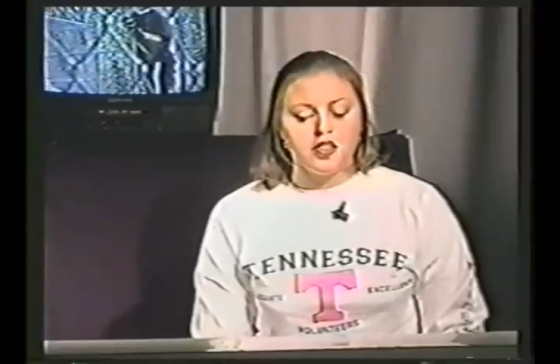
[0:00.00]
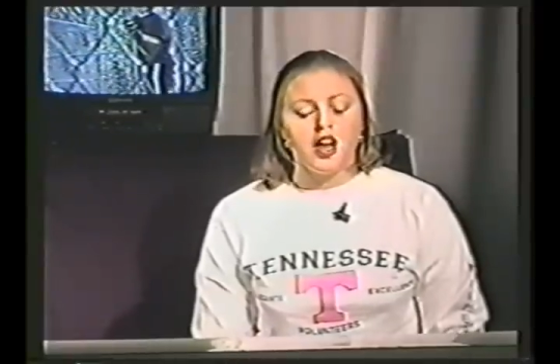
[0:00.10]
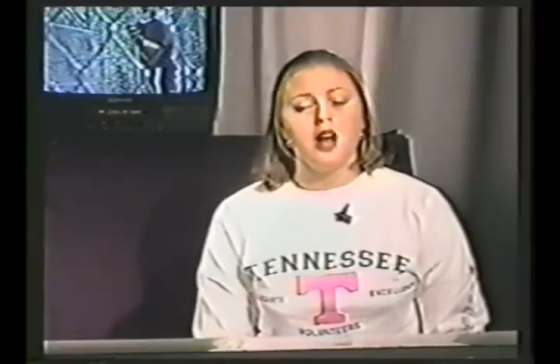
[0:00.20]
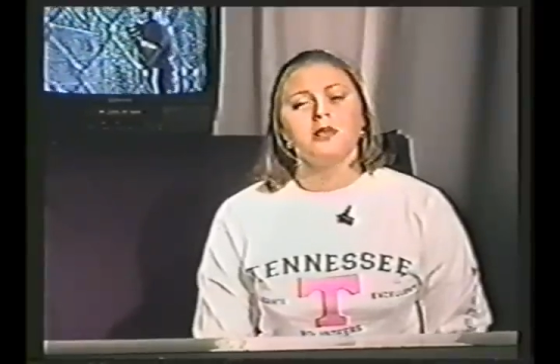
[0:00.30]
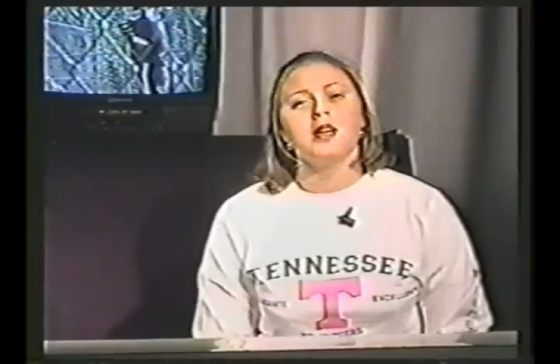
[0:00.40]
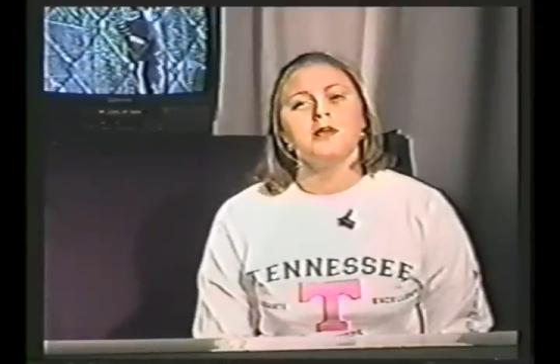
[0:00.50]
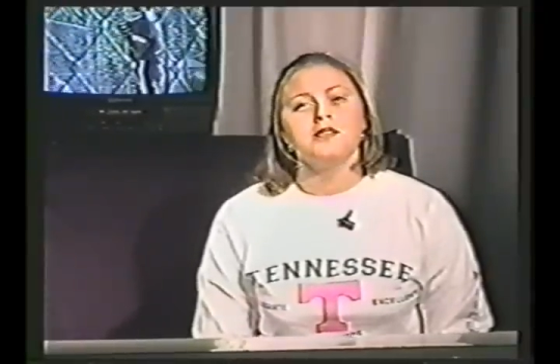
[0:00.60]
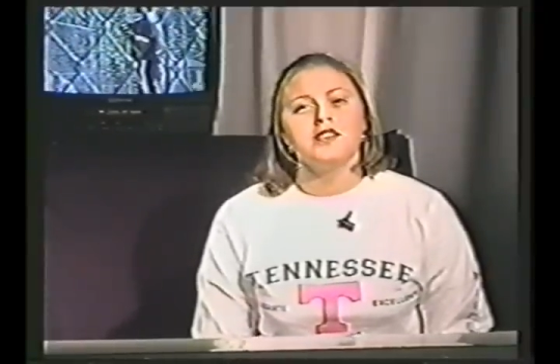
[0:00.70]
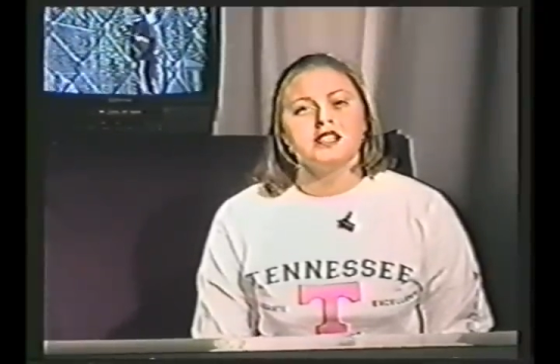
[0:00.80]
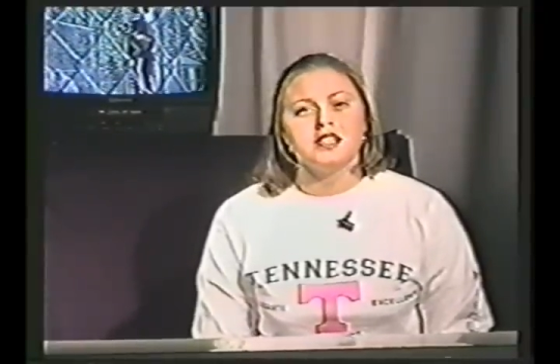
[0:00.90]
The
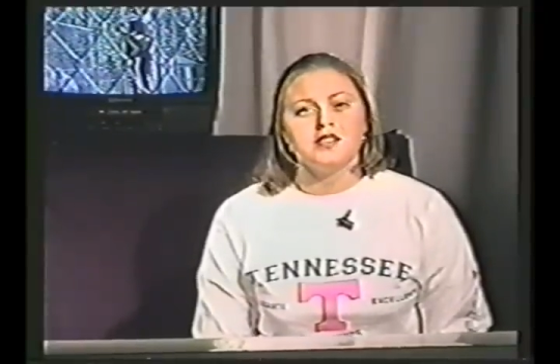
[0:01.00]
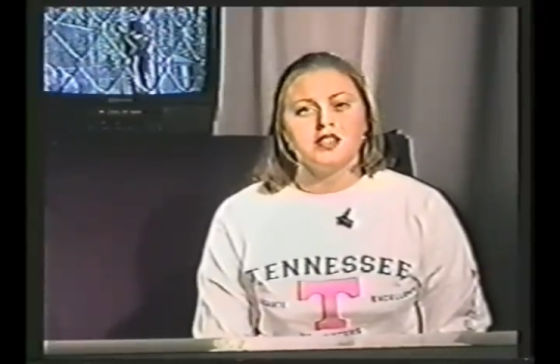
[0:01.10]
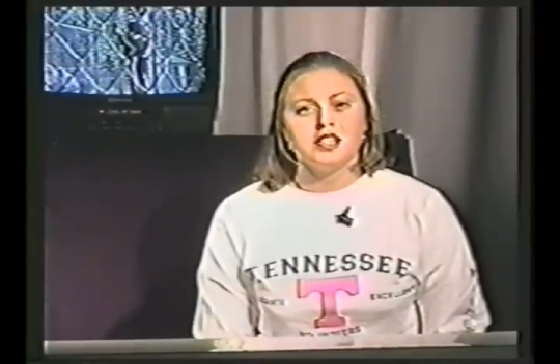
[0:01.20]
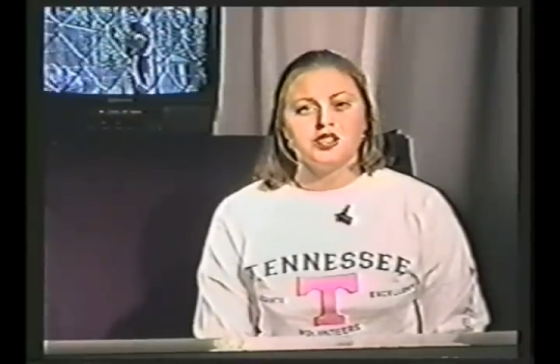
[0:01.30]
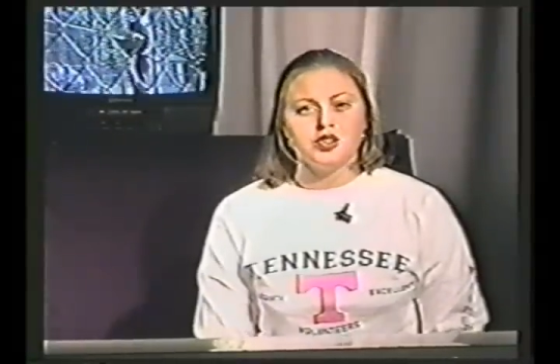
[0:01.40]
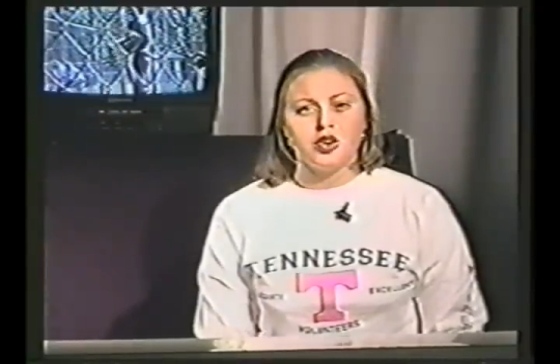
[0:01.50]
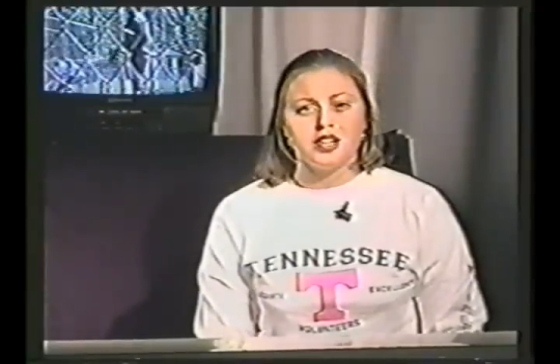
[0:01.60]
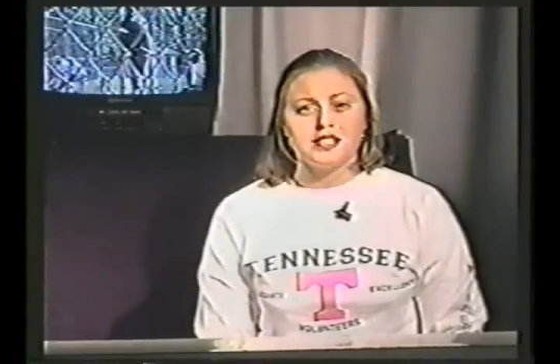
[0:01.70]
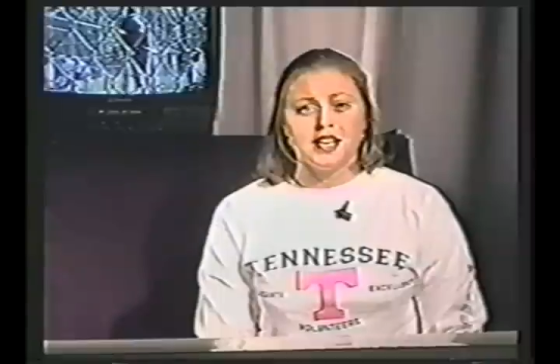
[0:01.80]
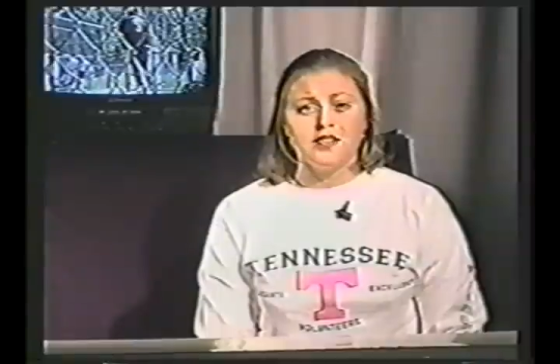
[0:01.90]
homecoming festivities
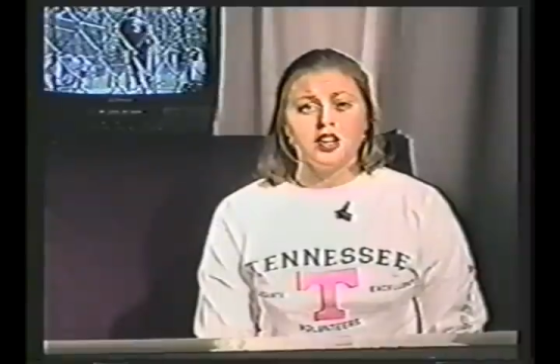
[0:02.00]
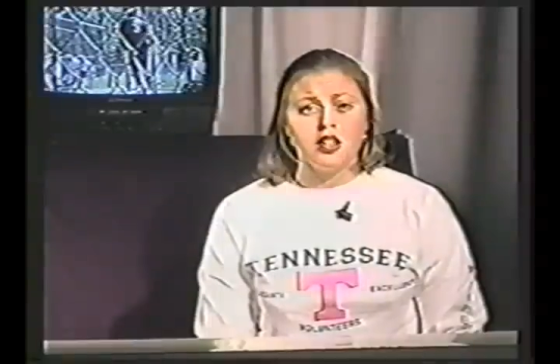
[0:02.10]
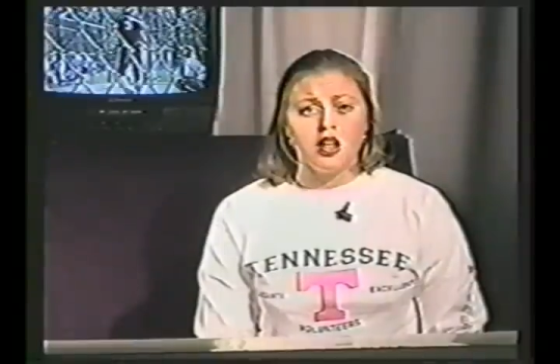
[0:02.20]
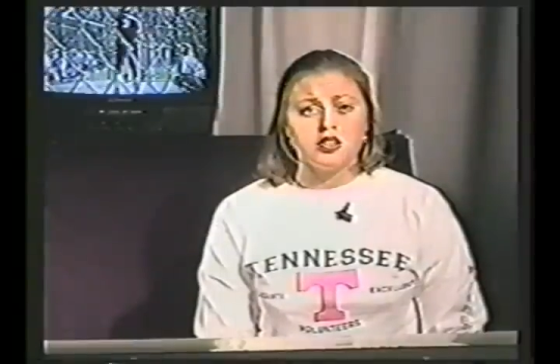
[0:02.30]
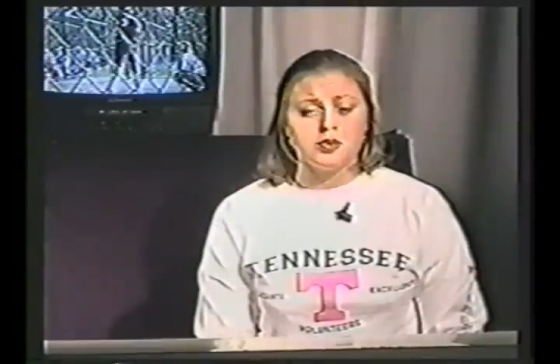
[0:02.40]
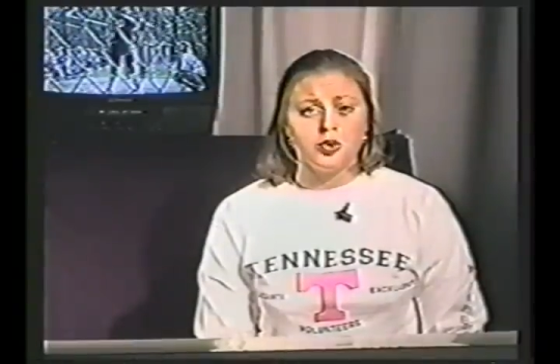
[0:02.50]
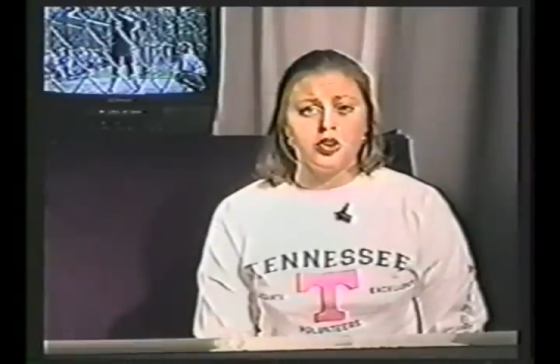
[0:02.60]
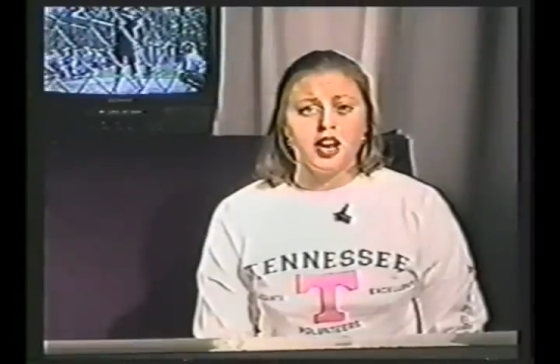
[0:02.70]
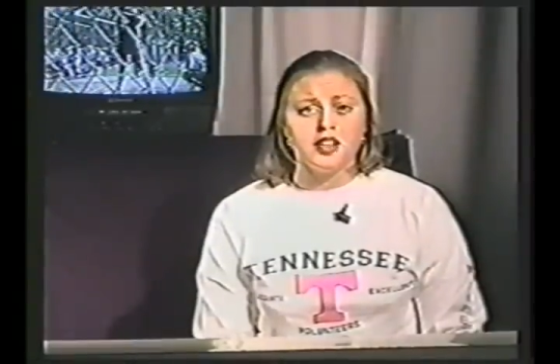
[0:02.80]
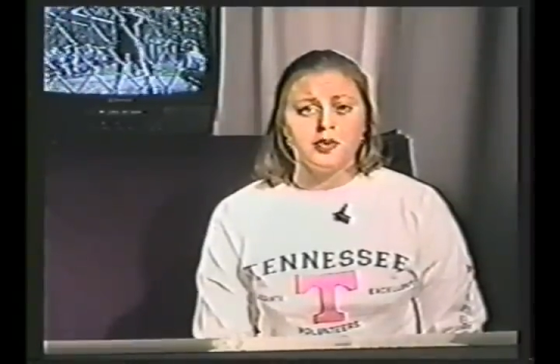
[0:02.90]
start at 7 o'clock
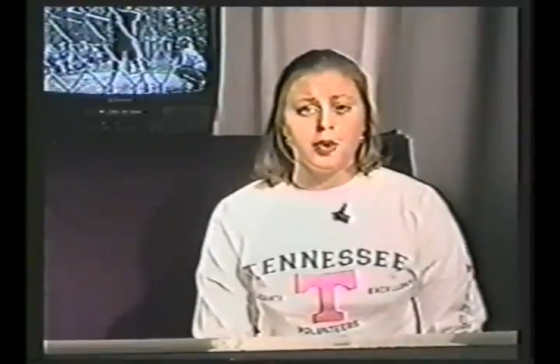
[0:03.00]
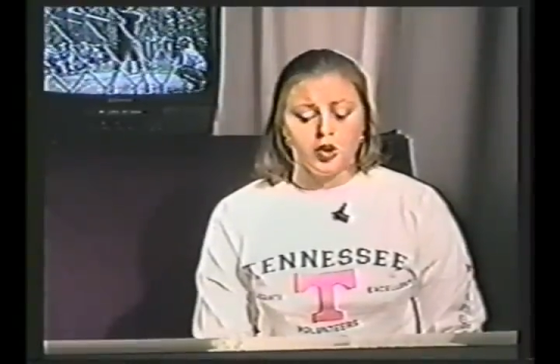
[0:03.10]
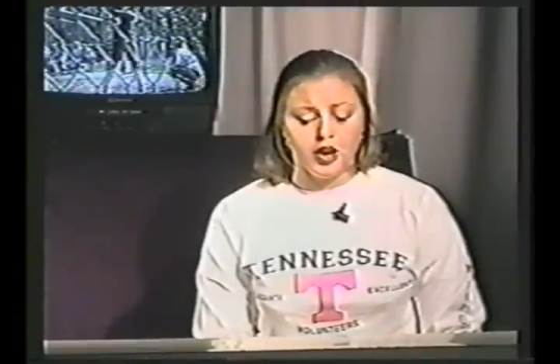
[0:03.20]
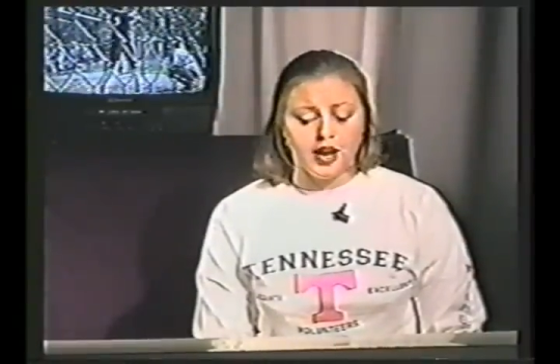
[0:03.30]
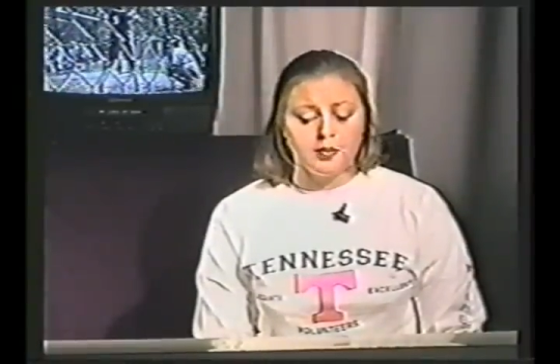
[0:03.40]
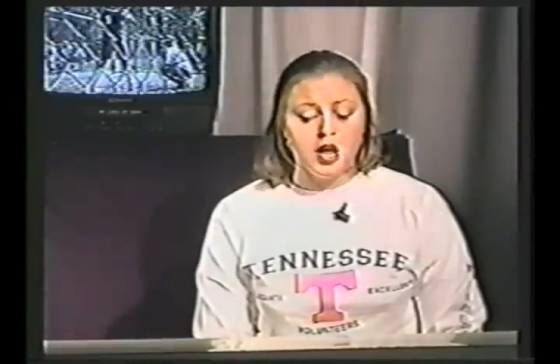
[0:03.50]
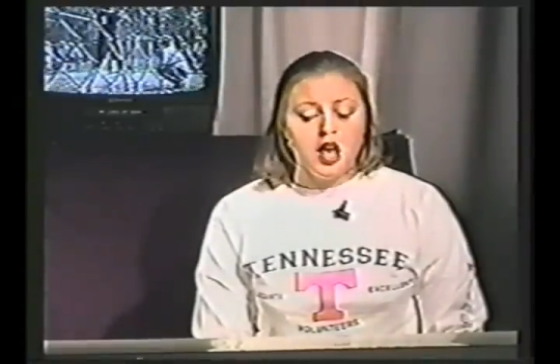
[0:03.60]
tomorrow night at the ballgame.